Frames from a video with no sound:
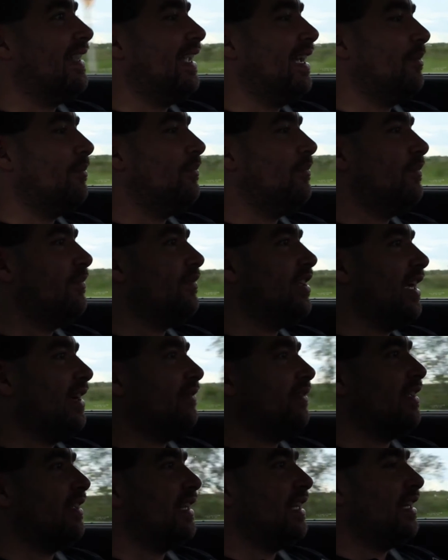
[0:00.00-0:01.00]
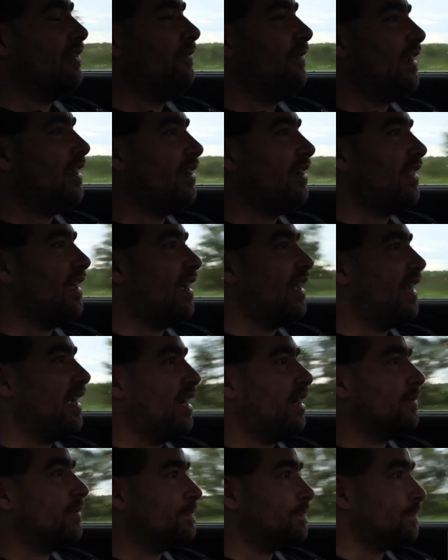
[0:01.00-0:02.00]
yep, definitely need to figure that
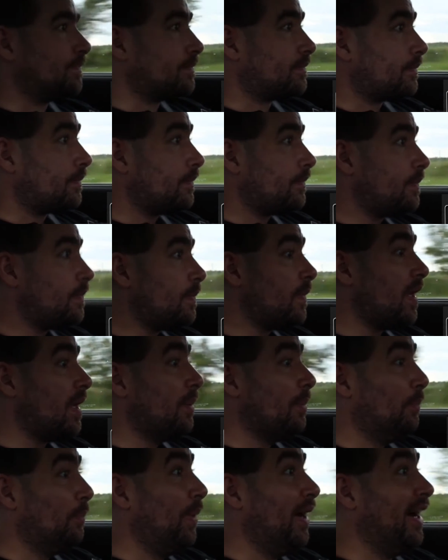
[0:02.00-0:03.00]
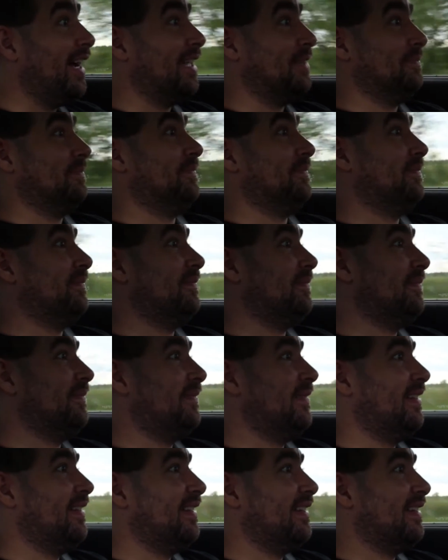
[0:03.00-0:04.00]
out. But,
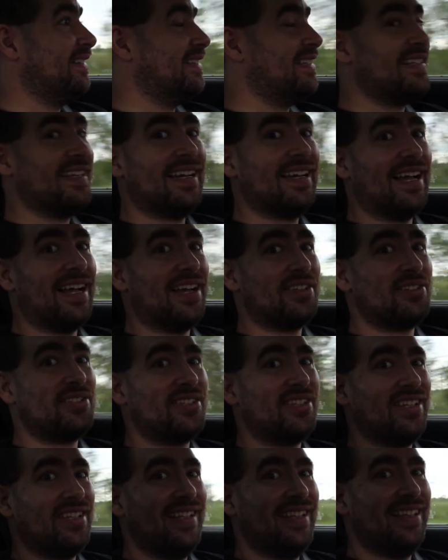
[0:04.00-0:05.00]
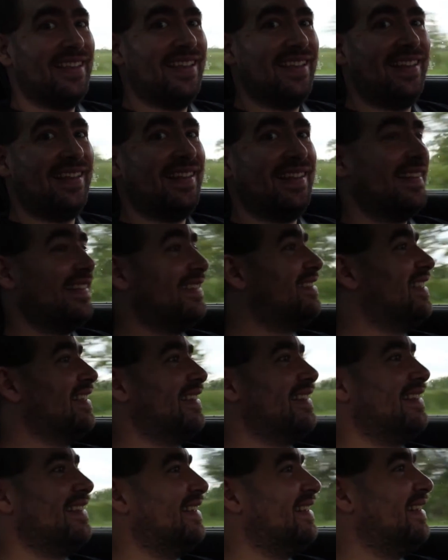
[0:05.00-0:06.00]
gosh, this is
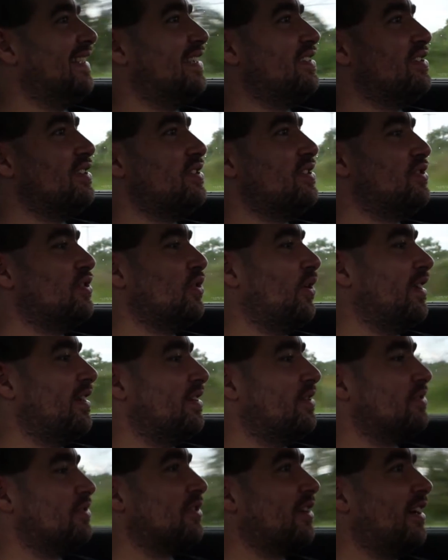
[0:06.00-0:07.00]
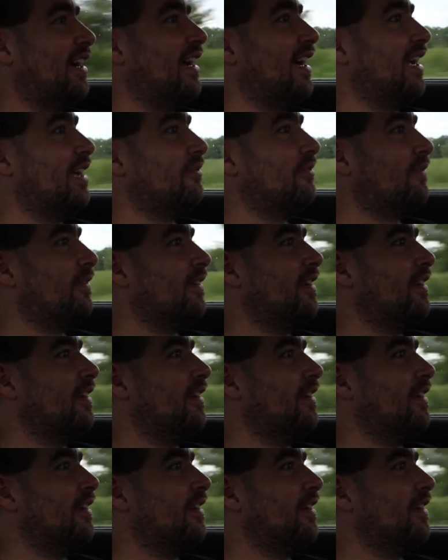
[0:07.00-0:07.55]
just such a joy to drive.